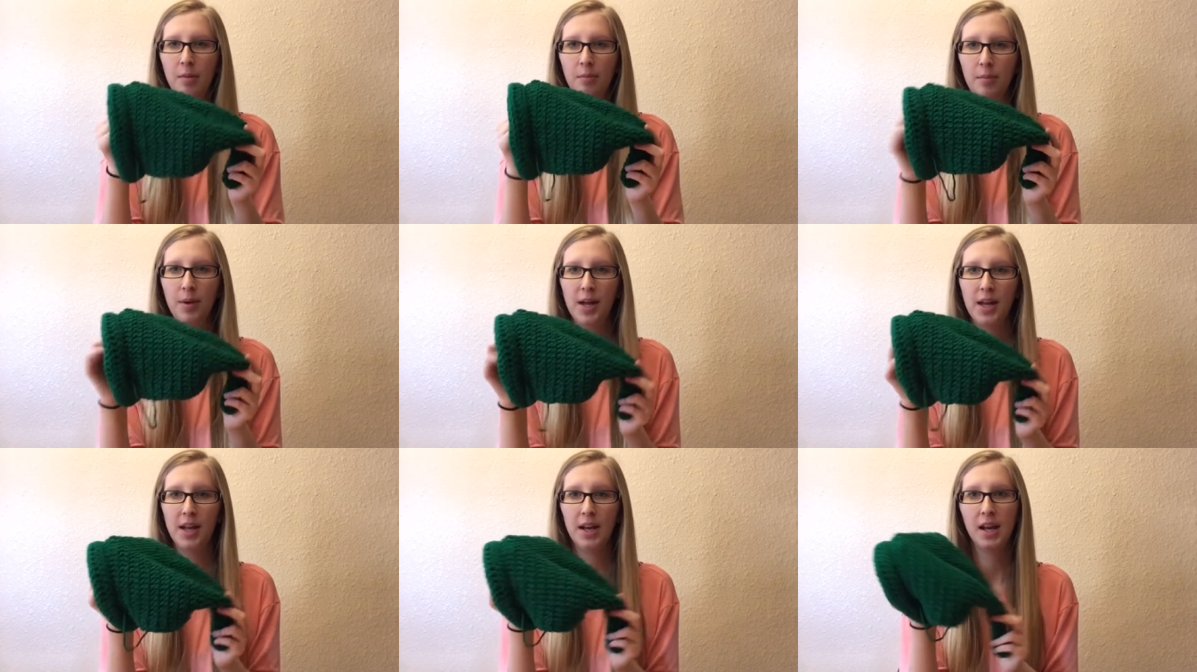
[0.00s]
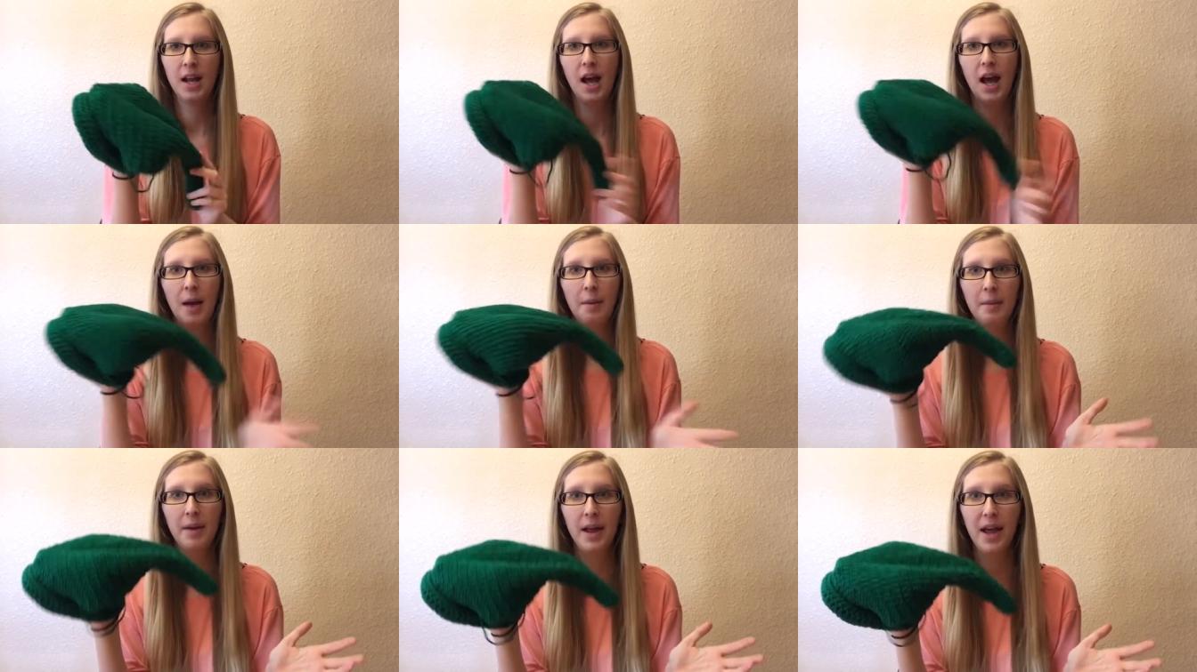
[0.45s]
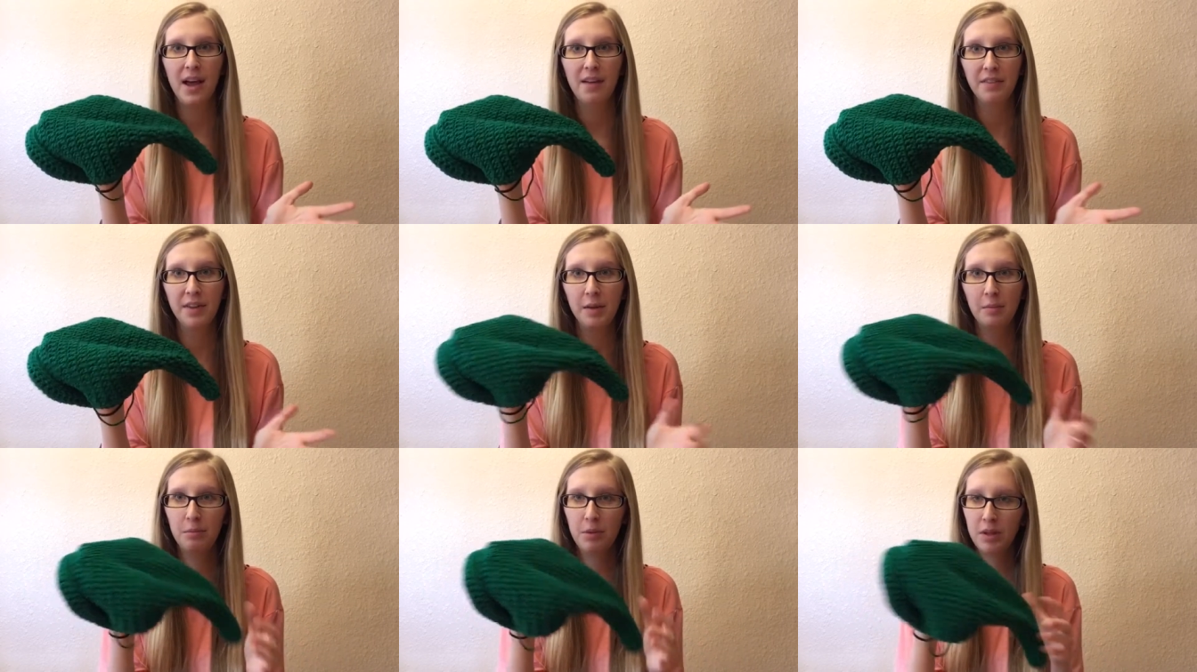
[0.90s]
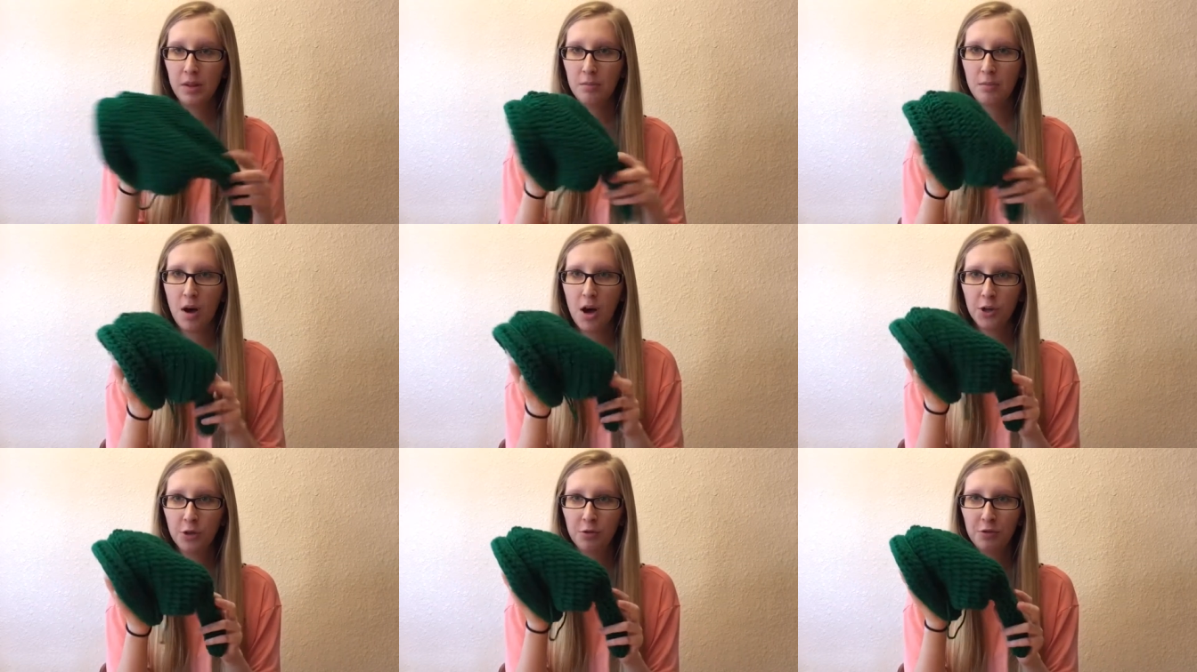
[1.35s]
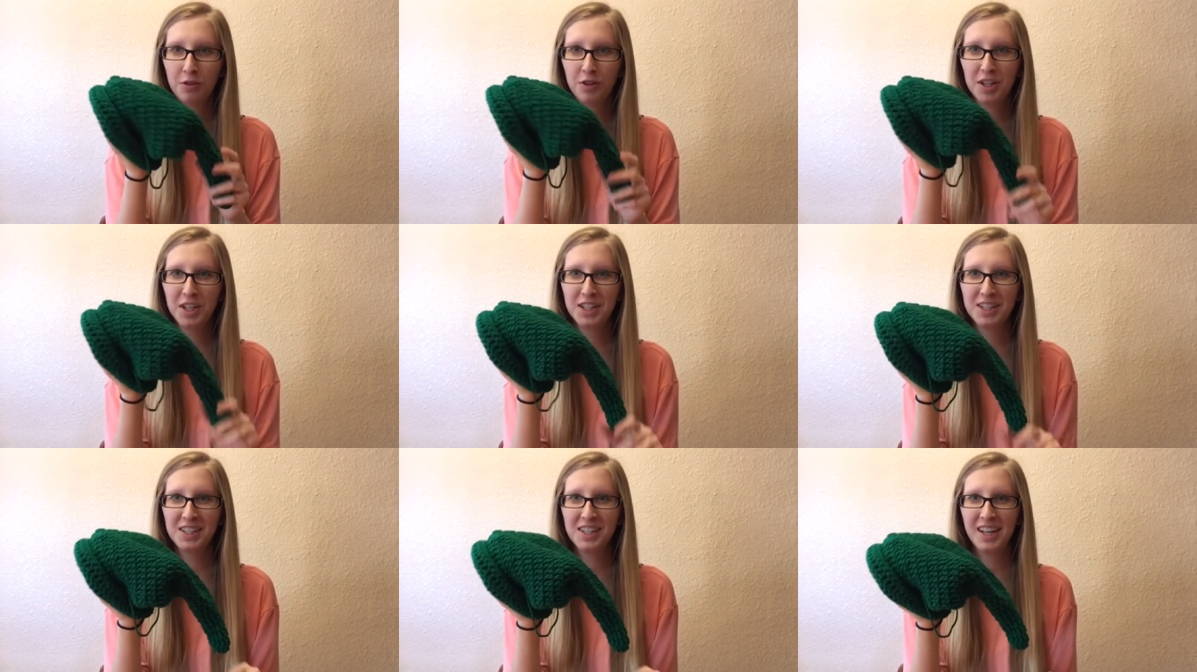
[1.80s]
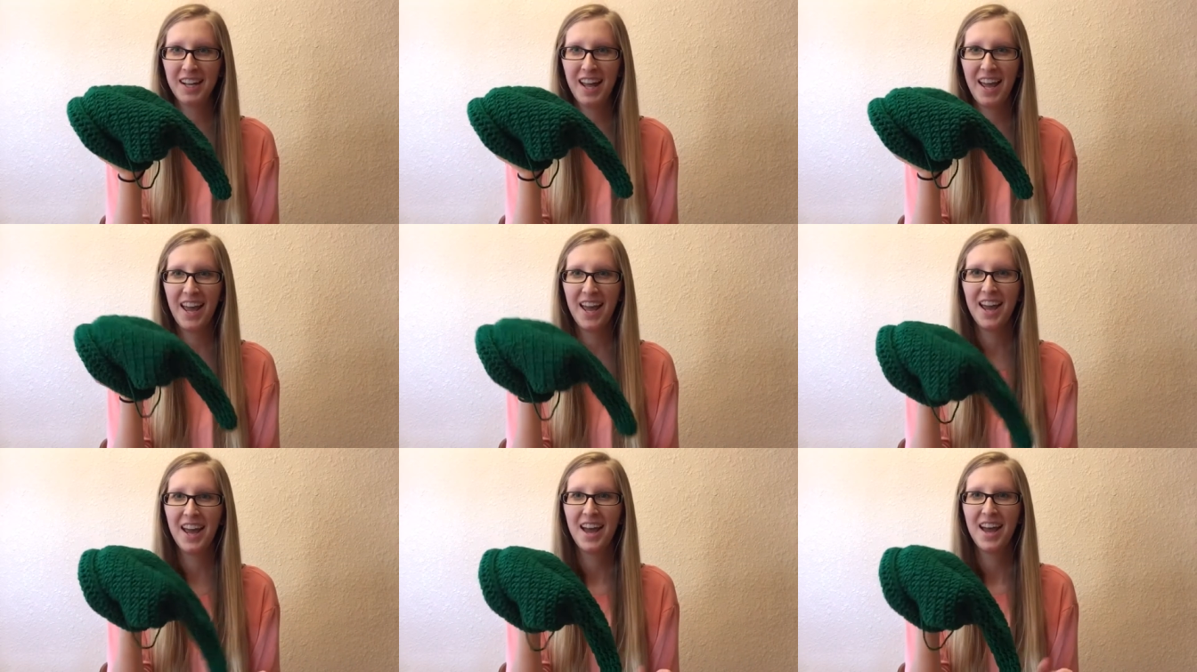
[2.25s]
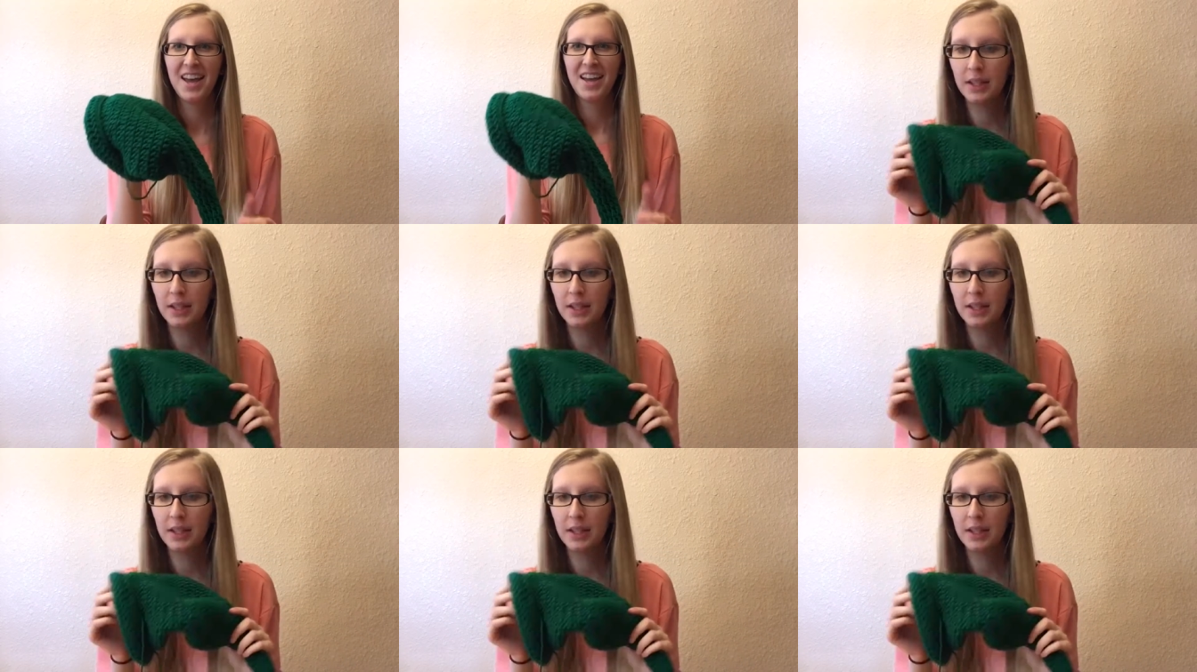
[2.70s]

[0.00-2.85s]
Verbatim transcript: but I'm gonna have him be the model for this today.